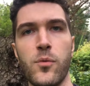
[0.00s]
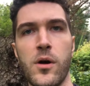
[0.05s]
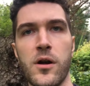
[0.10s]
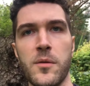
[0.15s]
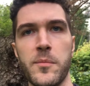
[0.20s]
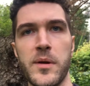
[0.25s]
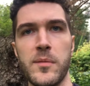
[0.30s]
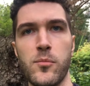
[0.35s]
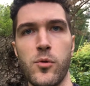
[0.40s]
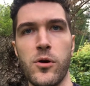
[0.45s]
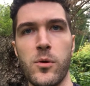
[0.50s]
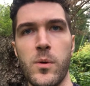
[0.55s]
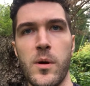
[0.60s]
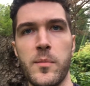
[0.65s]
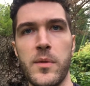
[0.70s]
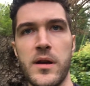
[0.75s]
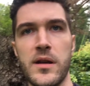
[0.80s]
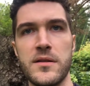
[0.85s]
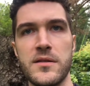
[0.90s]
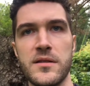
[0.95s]
welcoming more
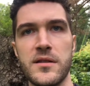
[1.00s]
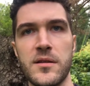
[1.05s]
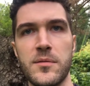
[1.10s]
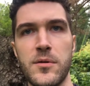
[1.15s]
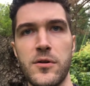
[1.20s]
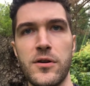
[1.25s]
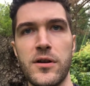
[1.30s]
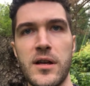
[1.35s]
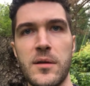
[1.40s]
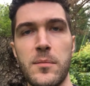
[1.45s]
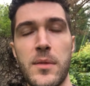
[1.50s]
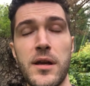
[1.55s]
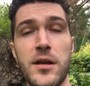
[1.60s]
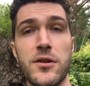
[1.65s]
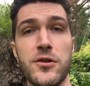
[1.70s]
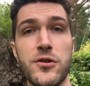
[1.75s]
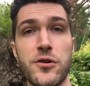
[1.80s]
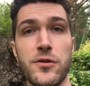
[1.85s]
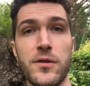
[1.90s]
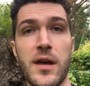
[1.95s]
women into the community and
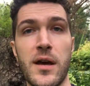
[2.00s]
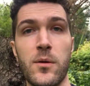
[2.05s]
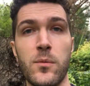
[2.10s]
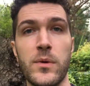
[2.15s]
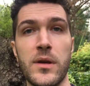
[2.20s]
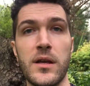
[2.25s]
making sure that